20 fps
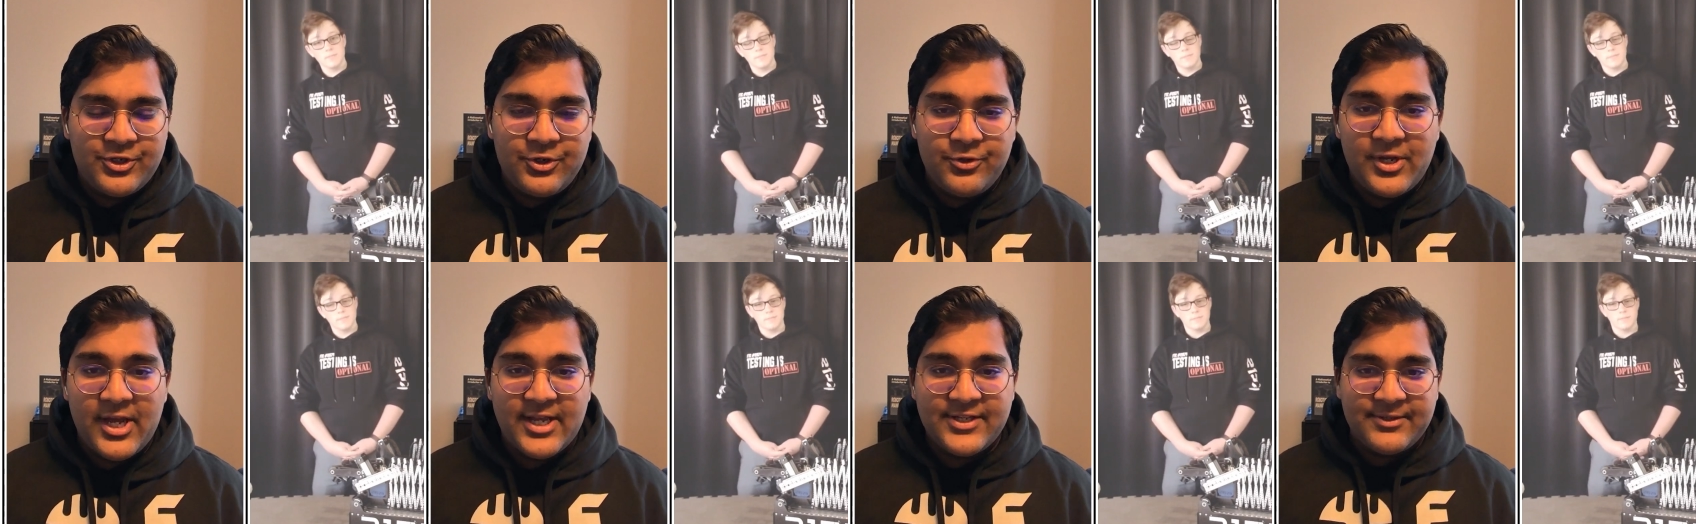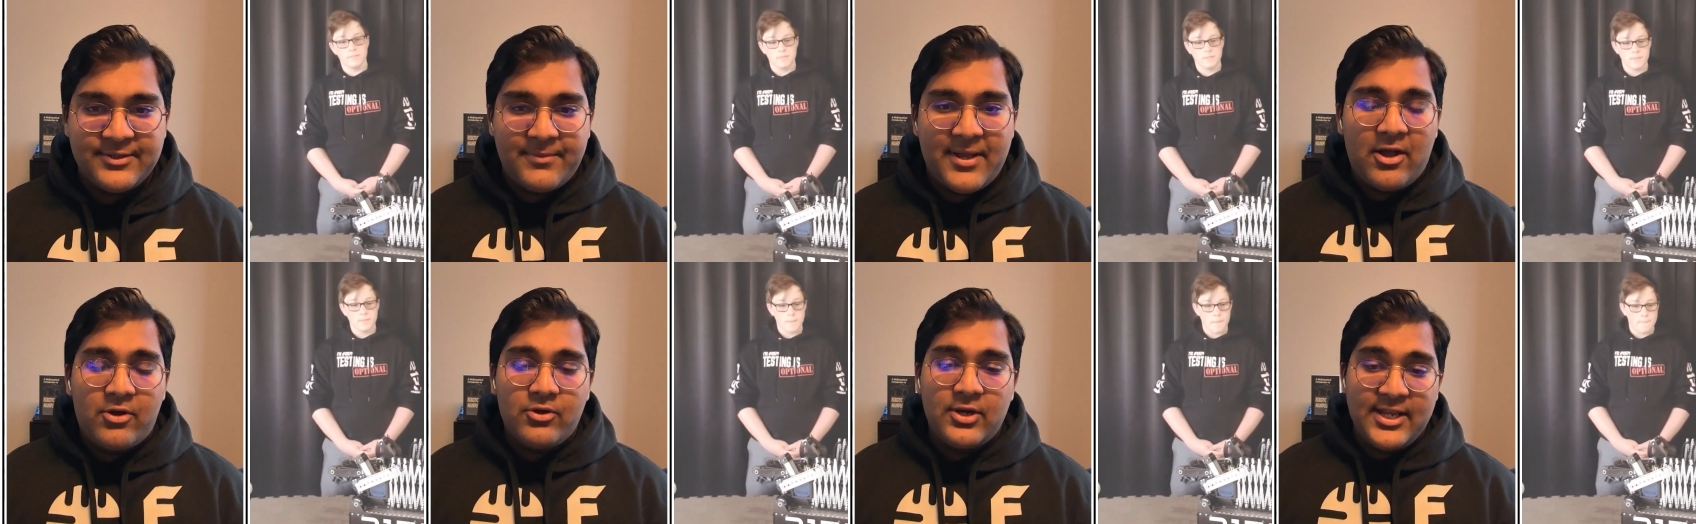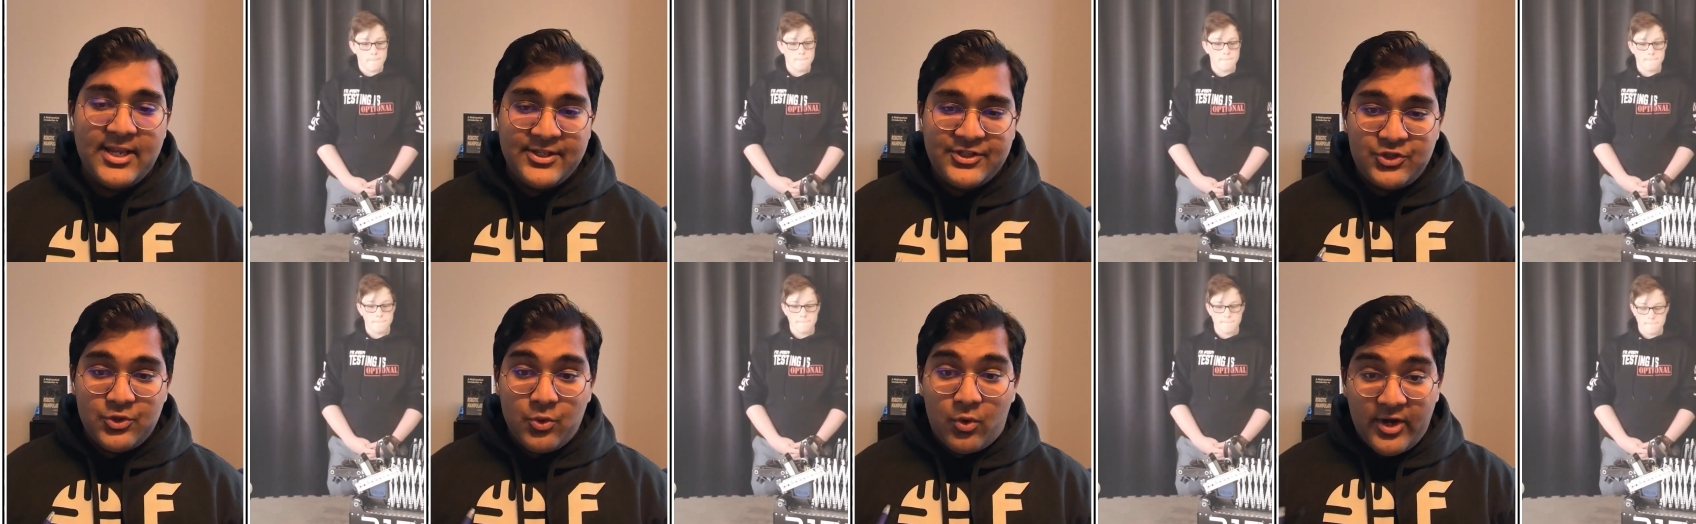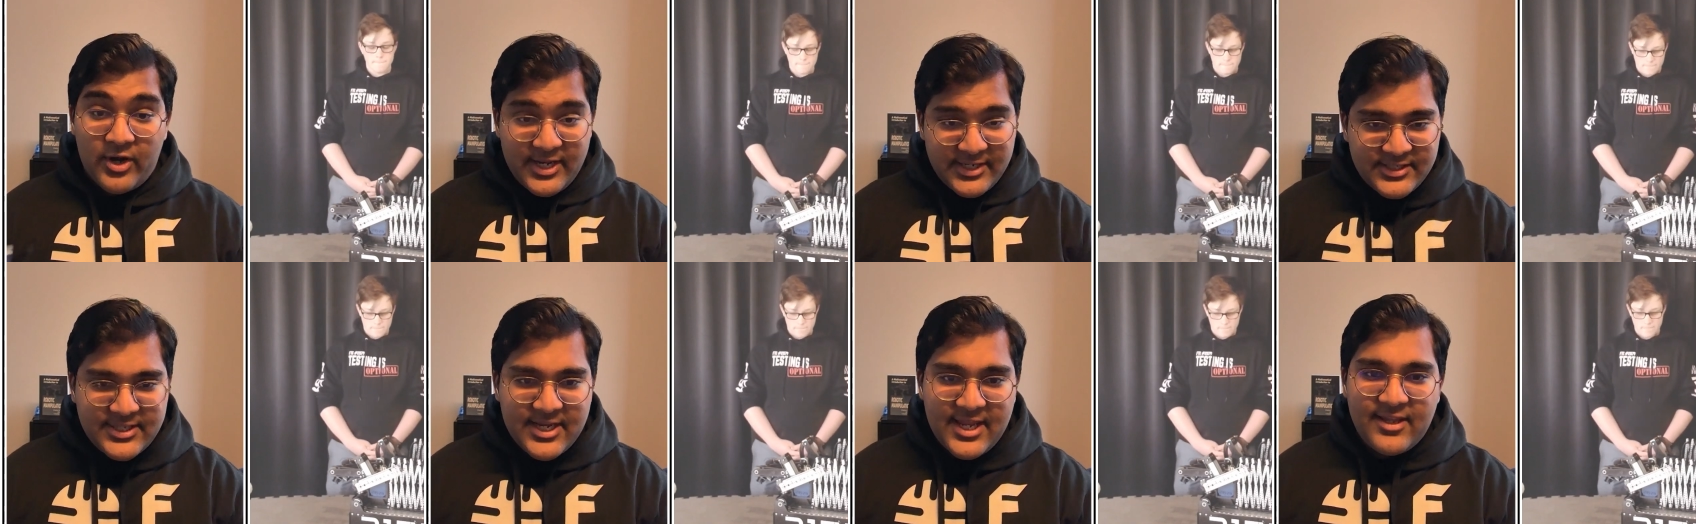Speaker 1: you guys about is your
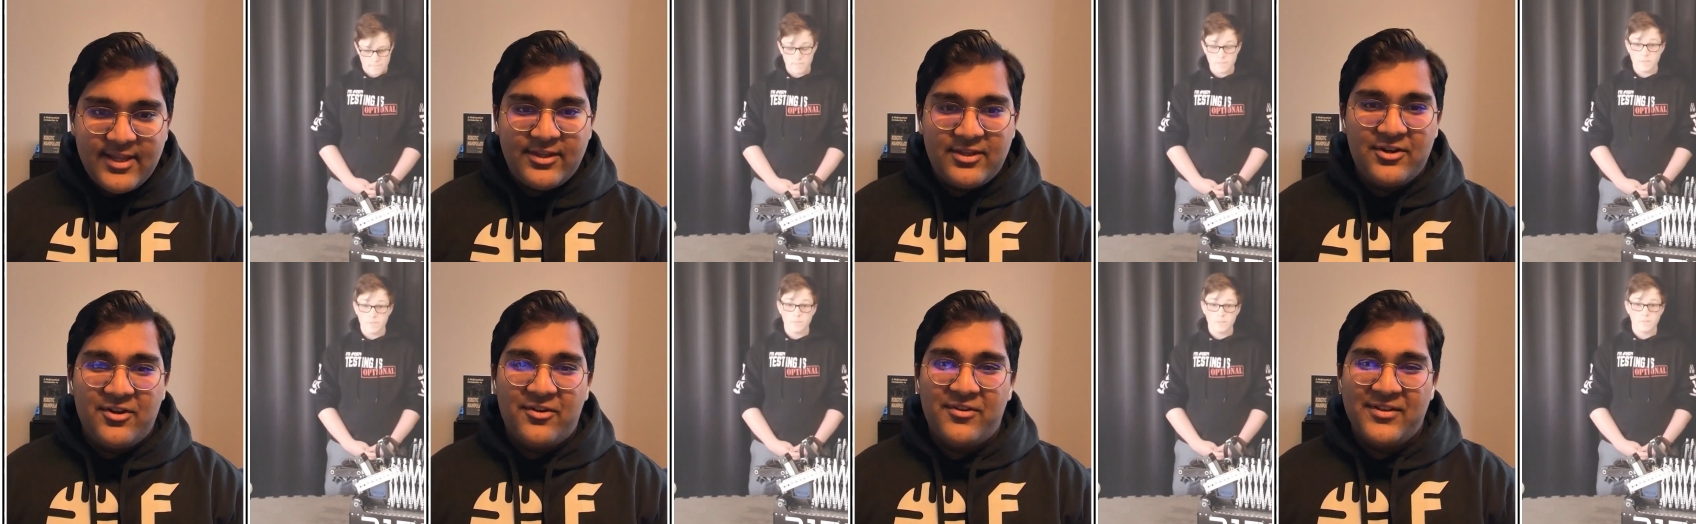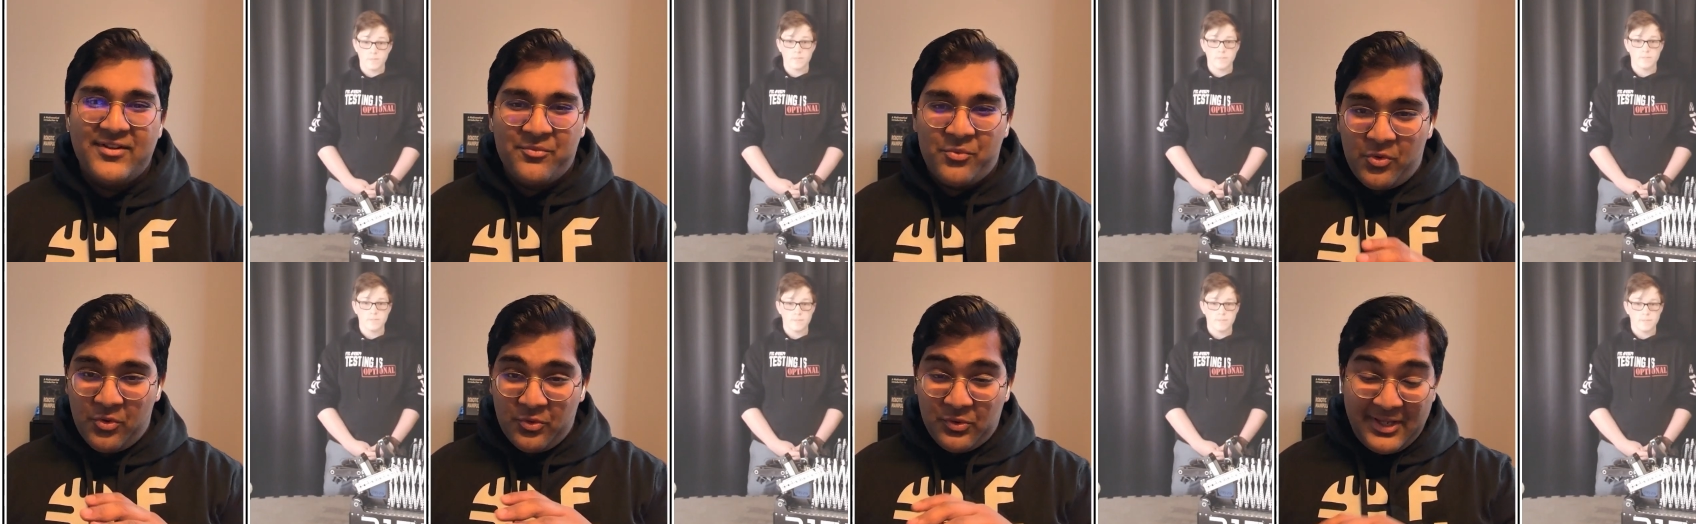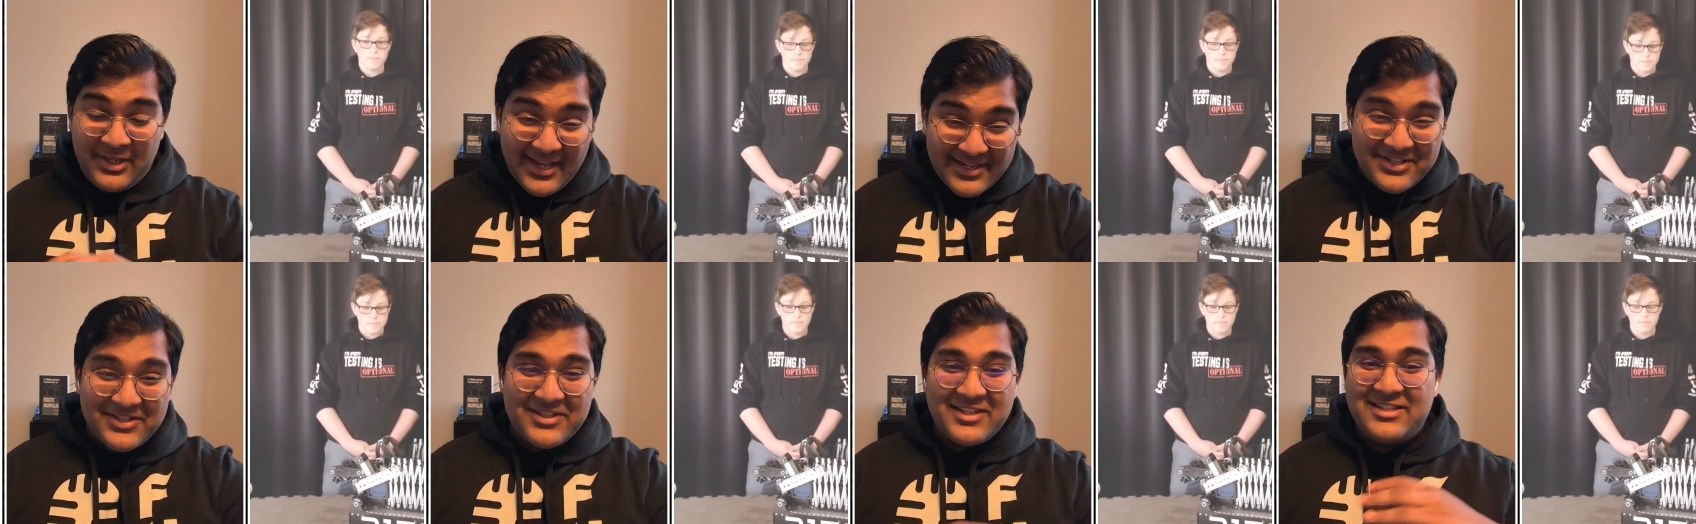intake. You know, we'll get to the